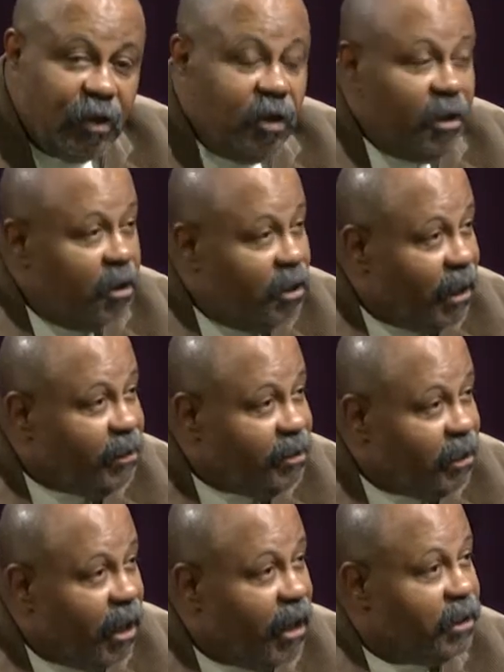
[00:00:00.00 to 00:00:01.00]
In
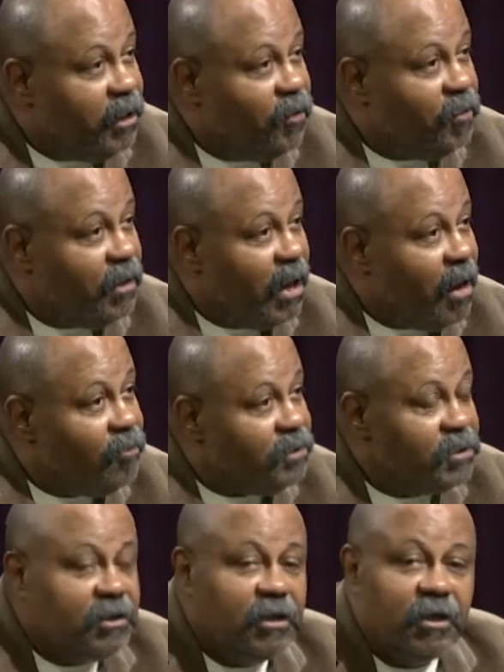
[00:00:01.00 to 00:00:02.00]
1980, when I
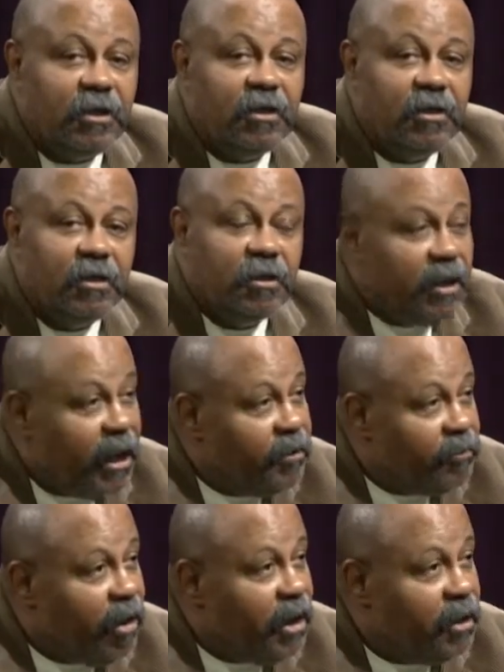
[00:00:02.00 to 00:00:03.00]
was in
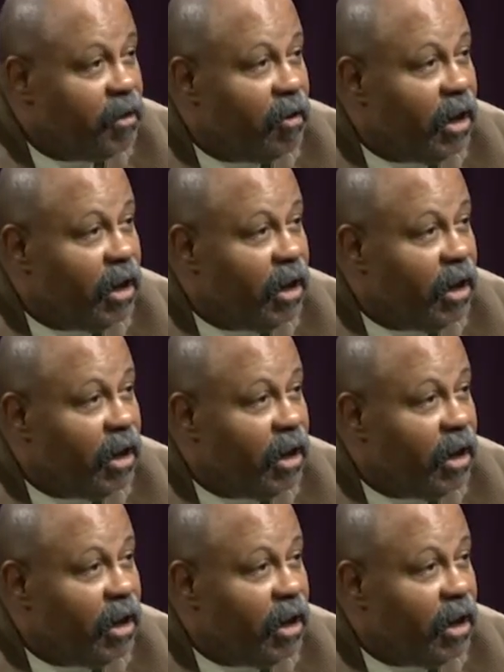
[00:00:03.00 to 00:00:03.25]
Dayton Radio,